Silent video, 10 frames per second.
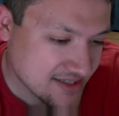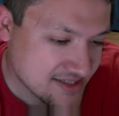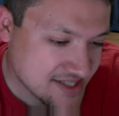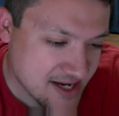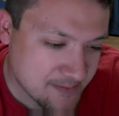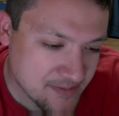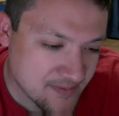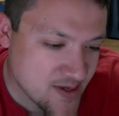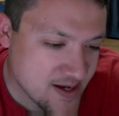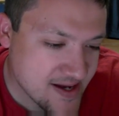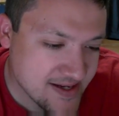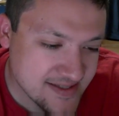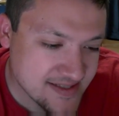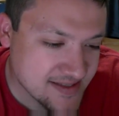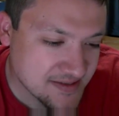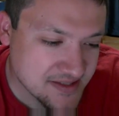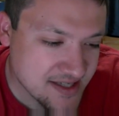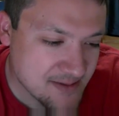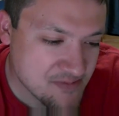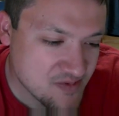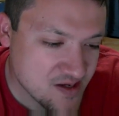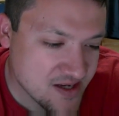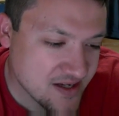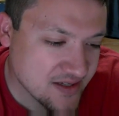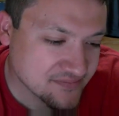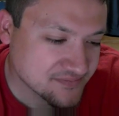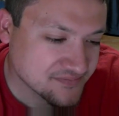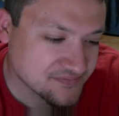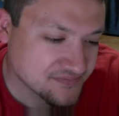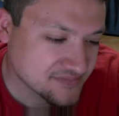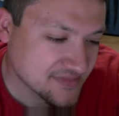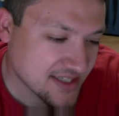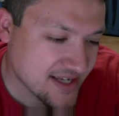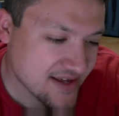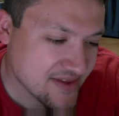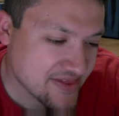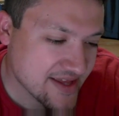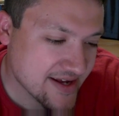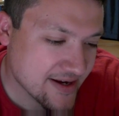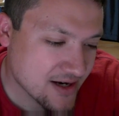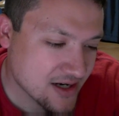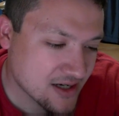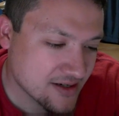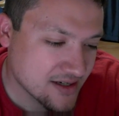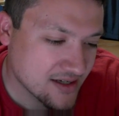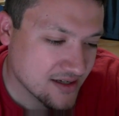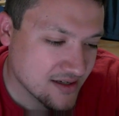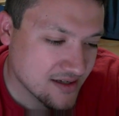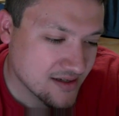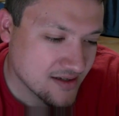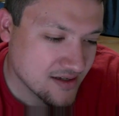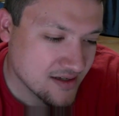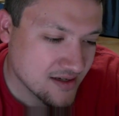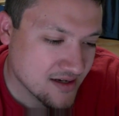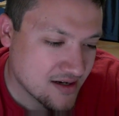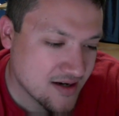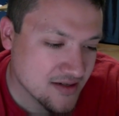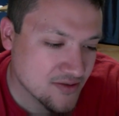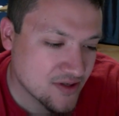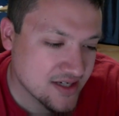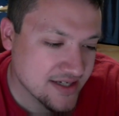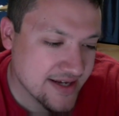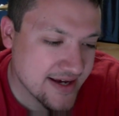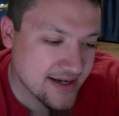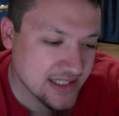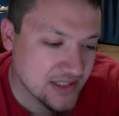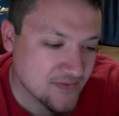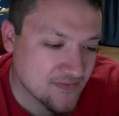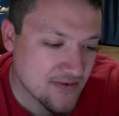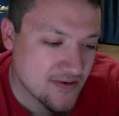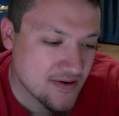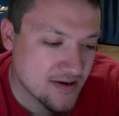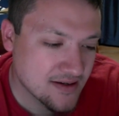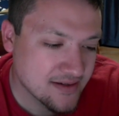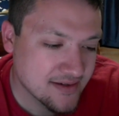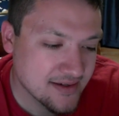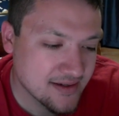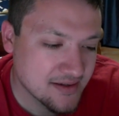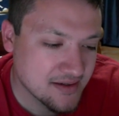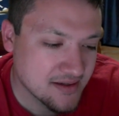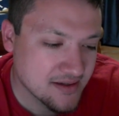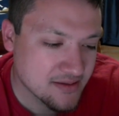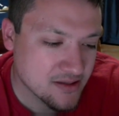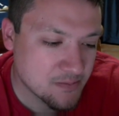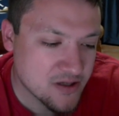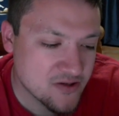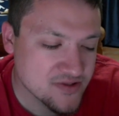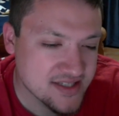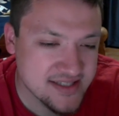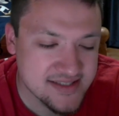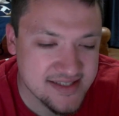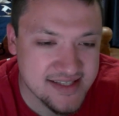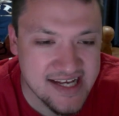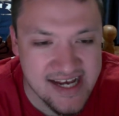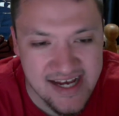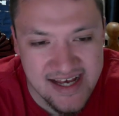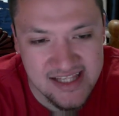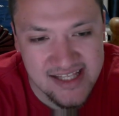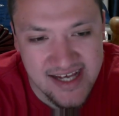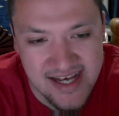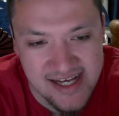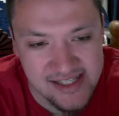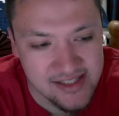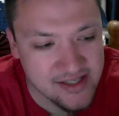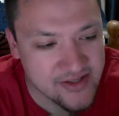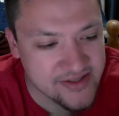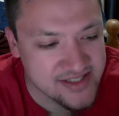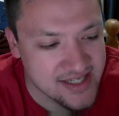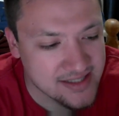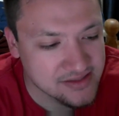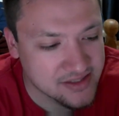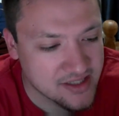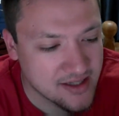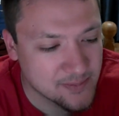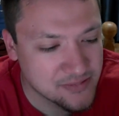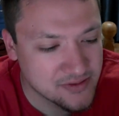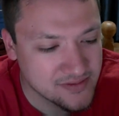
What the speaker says: Tampa Bay is still Tampa Bay. They're hungry again for the postseason and another Stanley Cup,